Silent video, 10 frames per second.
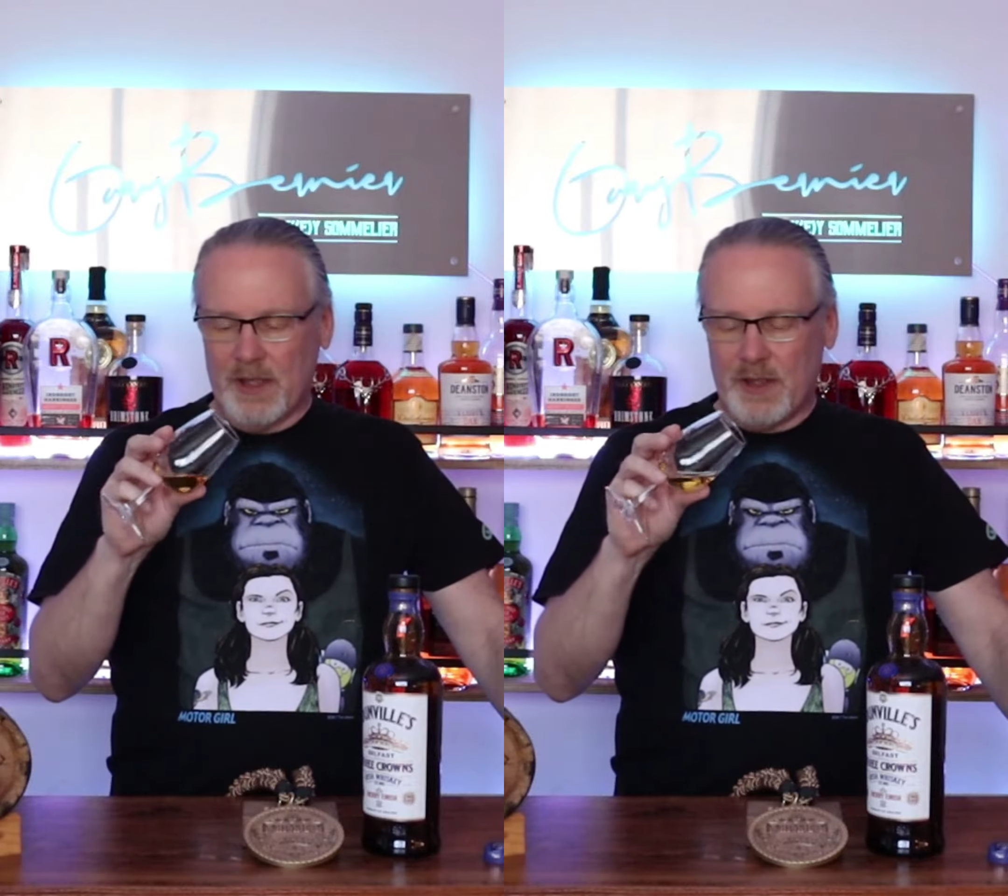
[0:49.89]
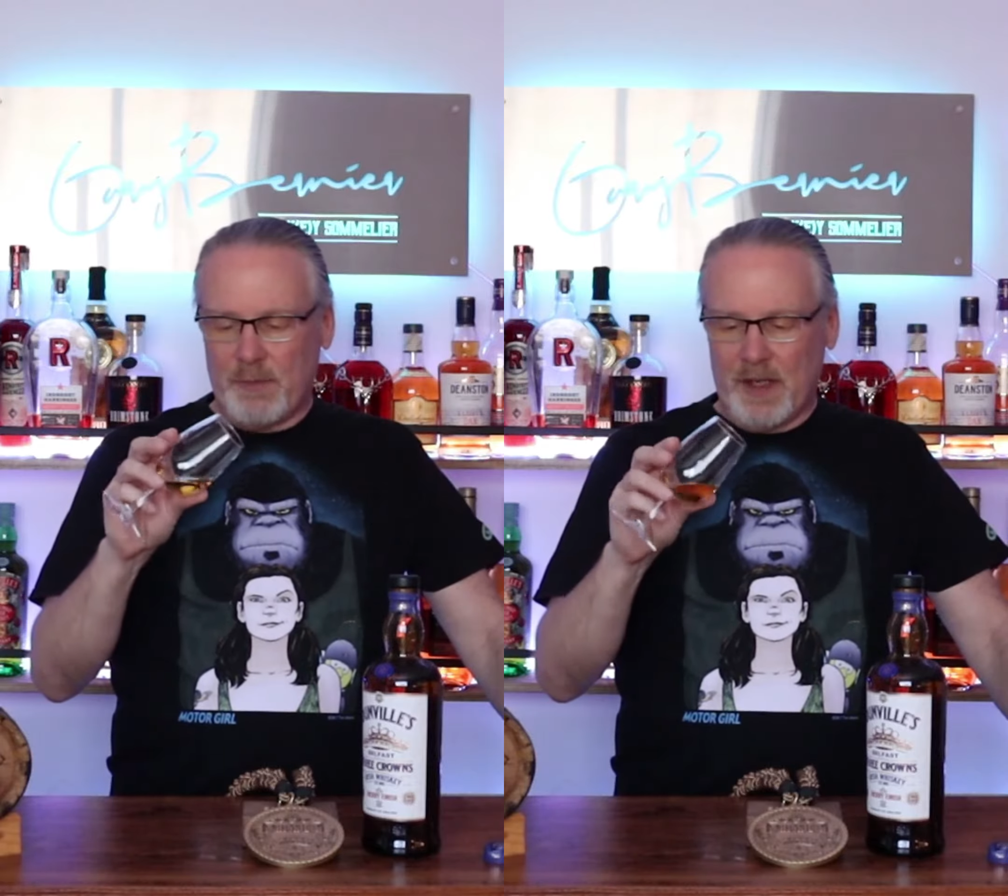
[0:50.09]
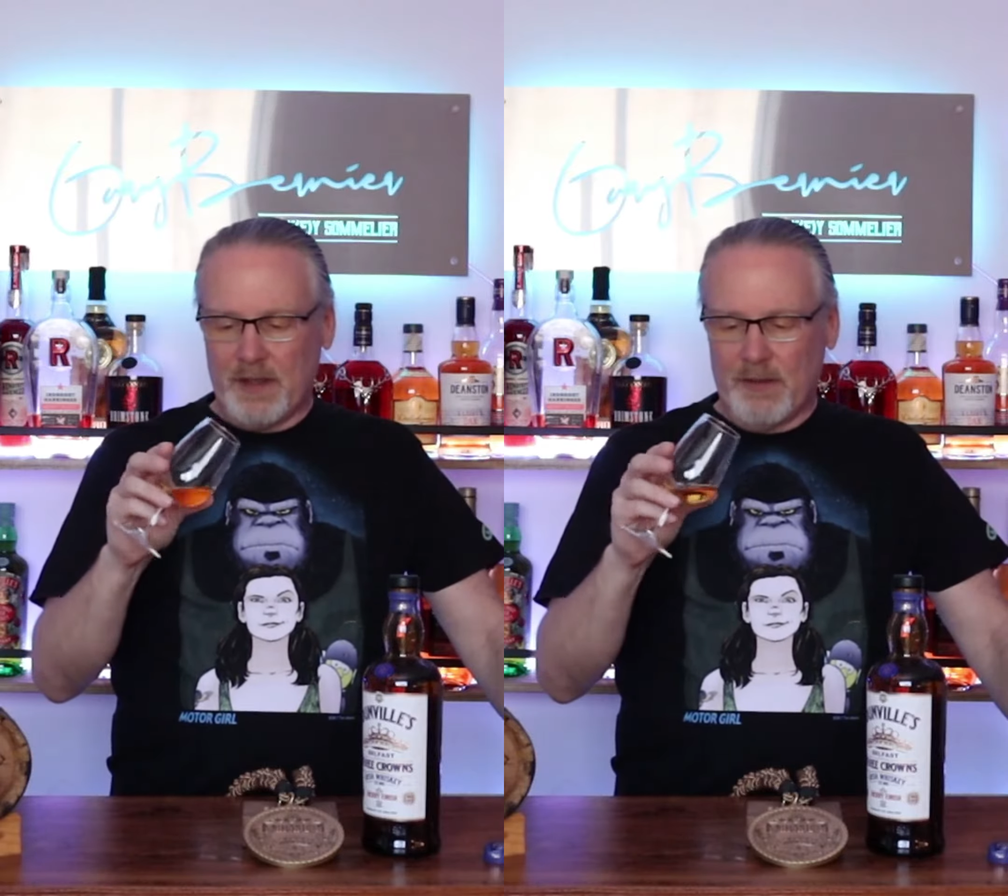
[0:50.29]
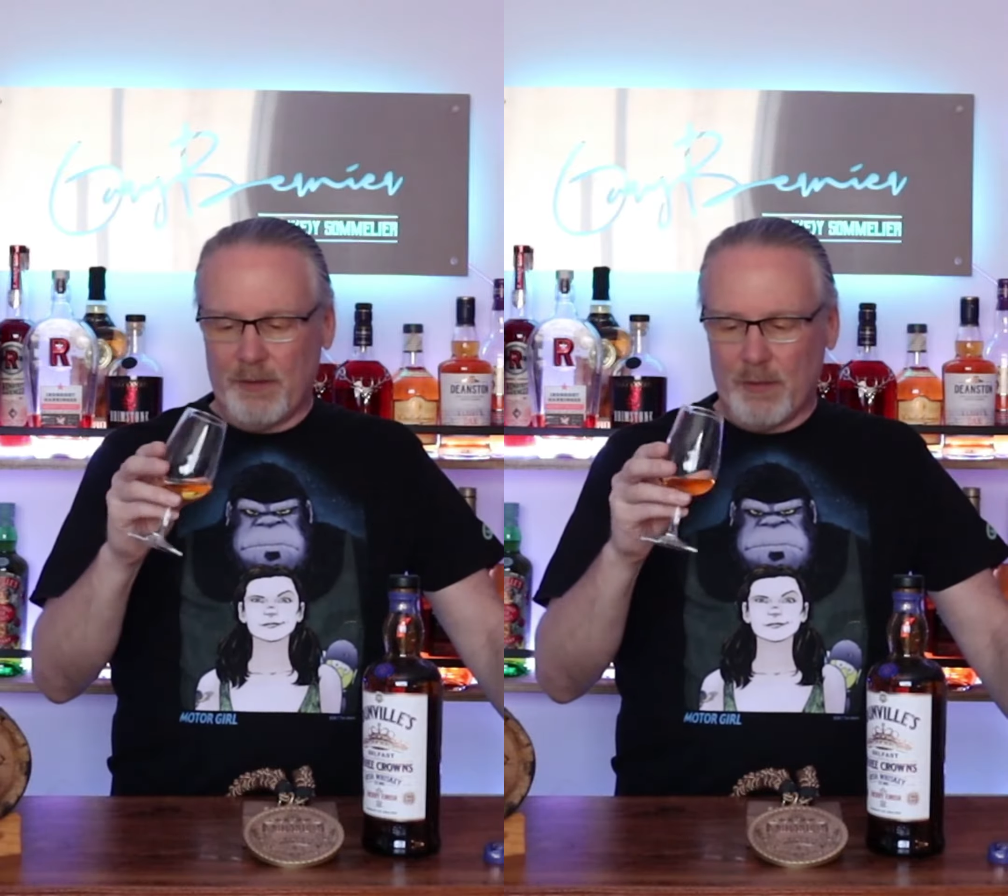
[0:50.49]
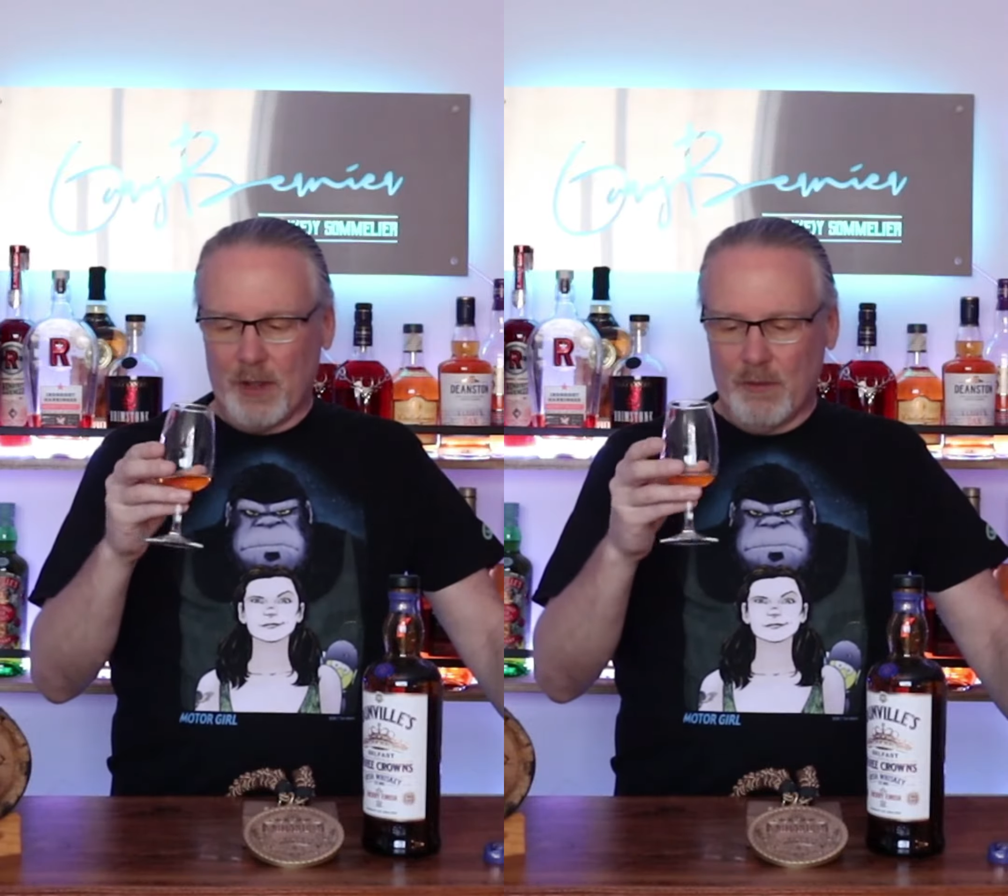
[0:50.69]
expecting
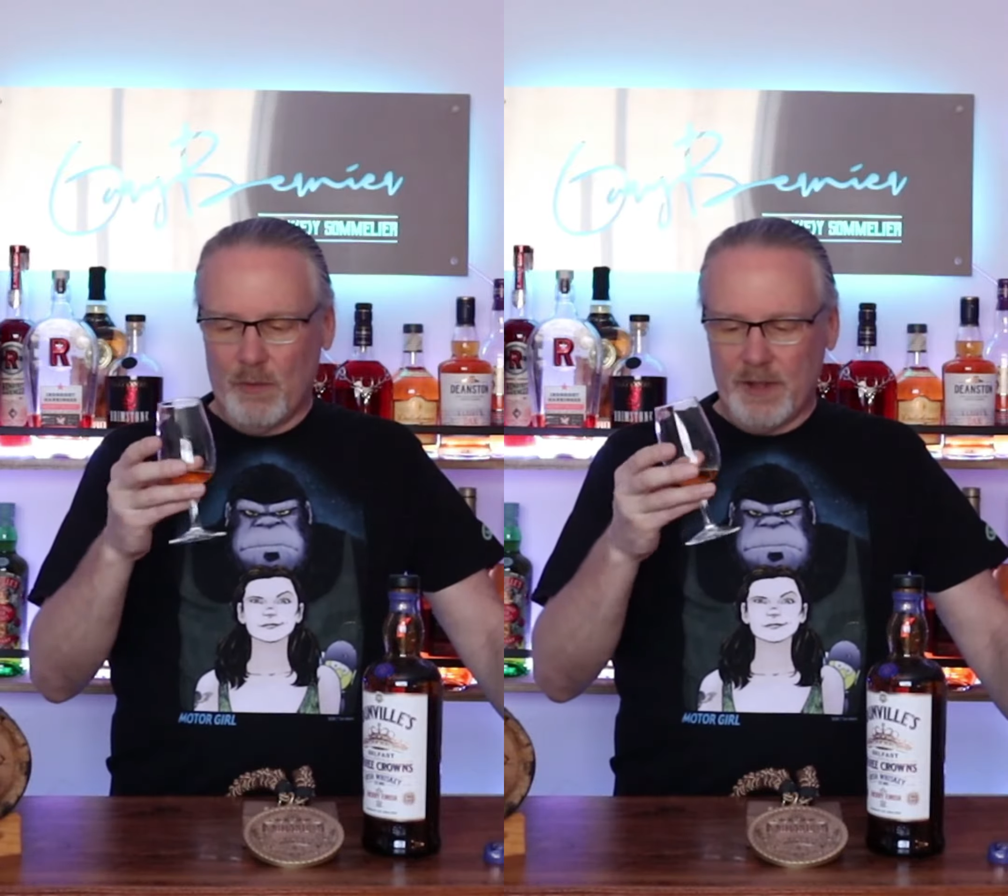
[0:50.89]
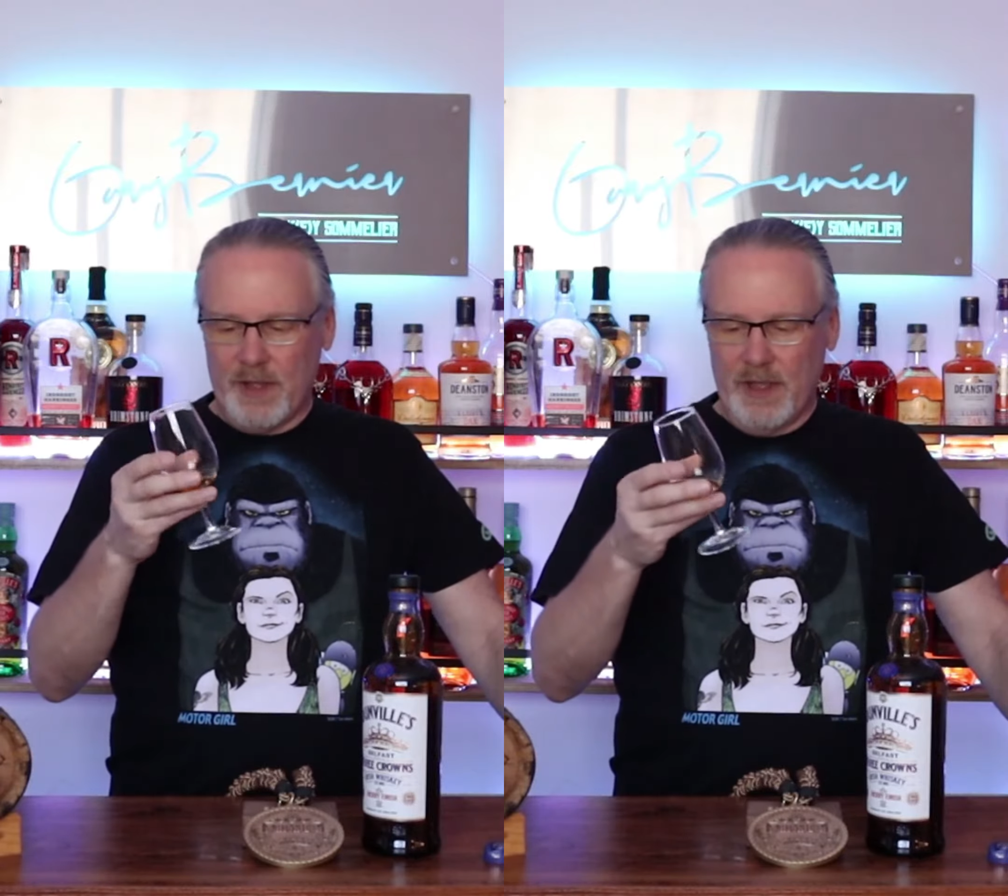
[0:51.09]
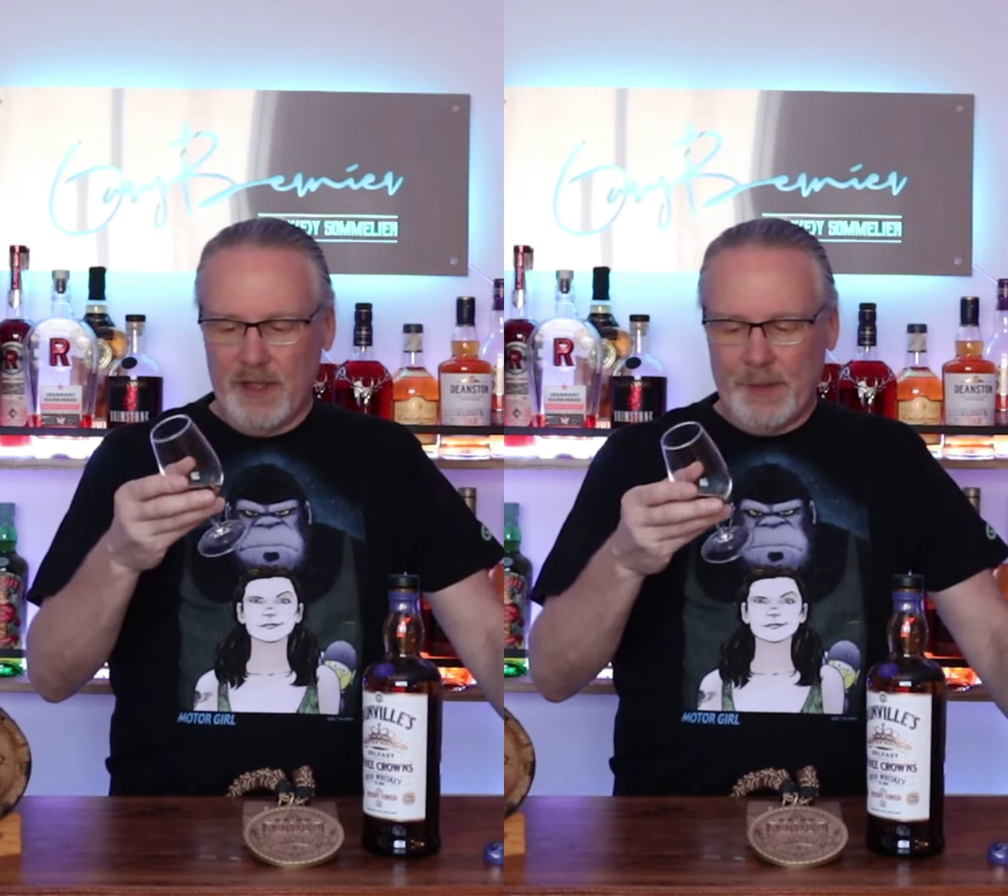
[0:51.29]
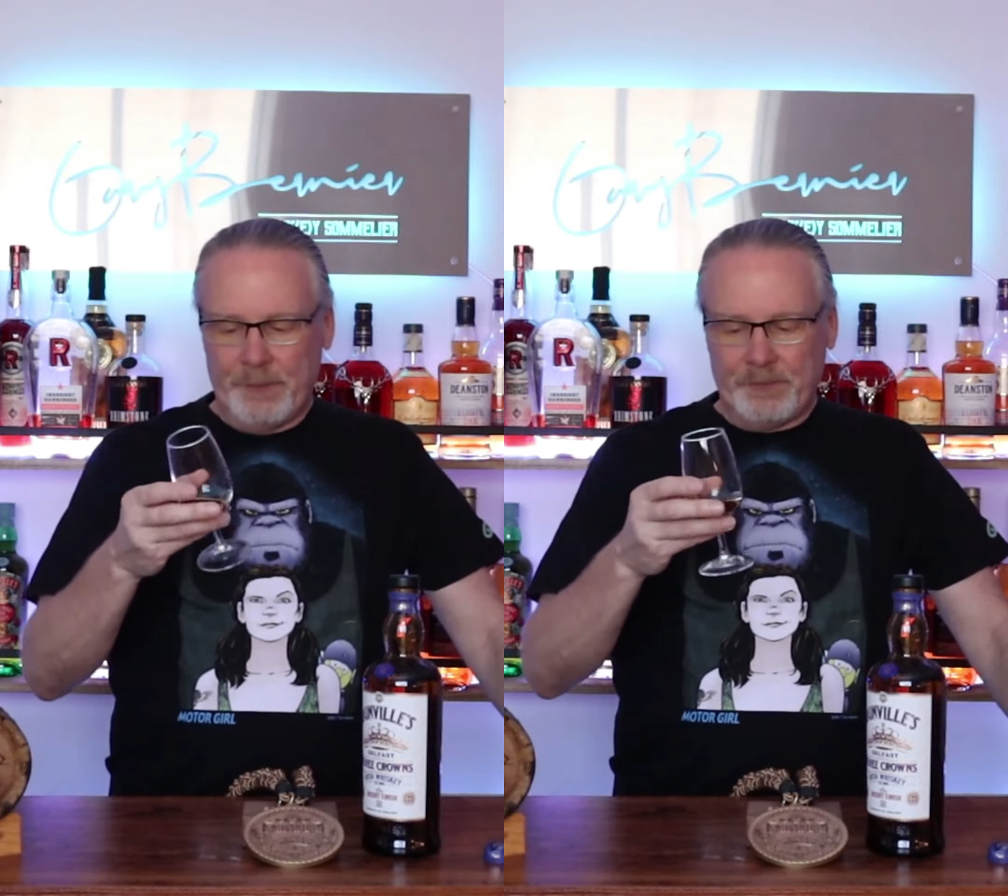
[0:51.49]
from a good whiskey.